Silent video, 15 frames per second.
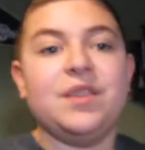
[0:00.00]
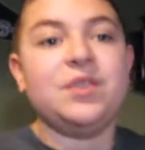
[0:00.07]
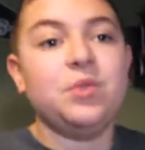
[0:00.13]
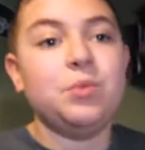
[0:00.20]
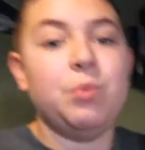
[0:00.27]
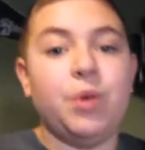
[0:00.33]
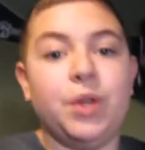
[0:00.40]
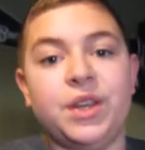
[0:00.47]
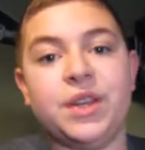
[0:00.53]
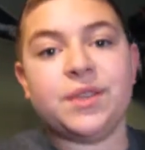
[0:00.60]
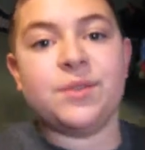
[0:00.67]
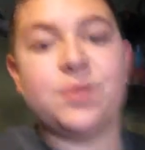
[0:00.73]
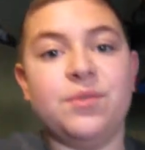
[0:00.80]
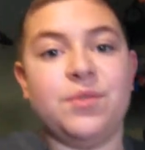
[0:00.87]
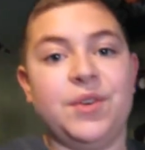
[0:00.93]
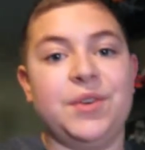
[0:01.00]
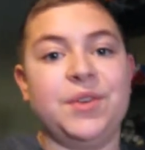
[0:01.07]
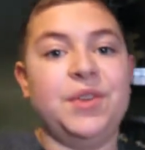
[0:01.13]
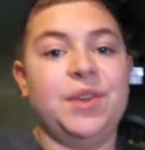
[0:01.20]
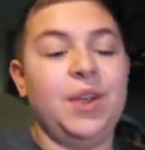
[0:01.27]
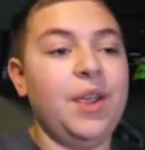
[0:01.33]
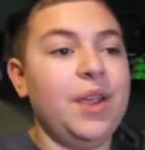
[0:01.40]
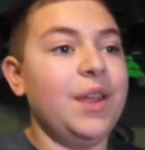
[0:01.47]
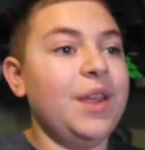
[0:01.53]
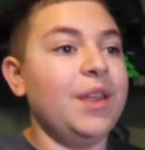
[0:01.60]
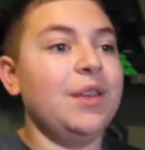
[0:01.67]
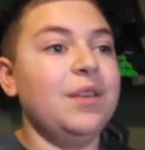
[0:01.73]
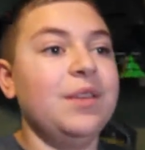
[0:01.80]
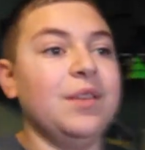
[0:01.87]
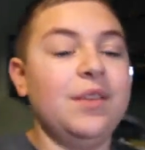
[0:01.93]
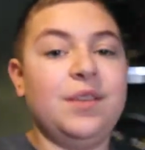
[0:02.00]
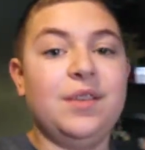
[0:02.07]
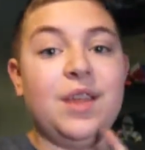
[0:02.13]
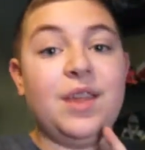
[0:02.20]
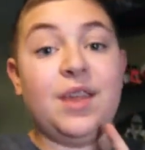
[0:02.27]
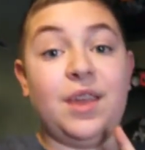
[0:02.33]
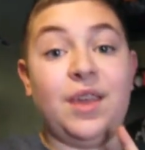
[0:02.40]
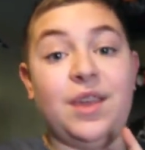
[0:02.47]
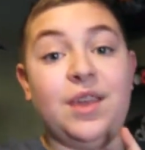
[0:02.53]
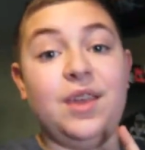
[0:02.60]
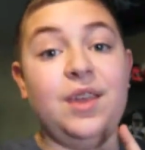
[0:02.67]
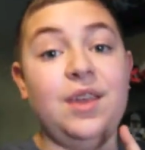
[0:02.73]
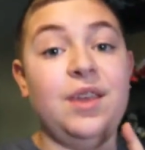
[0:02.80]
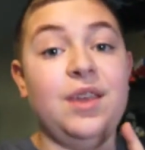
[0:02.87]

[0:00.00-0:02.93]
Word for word: It's your boy Nitro Vlogs here, and today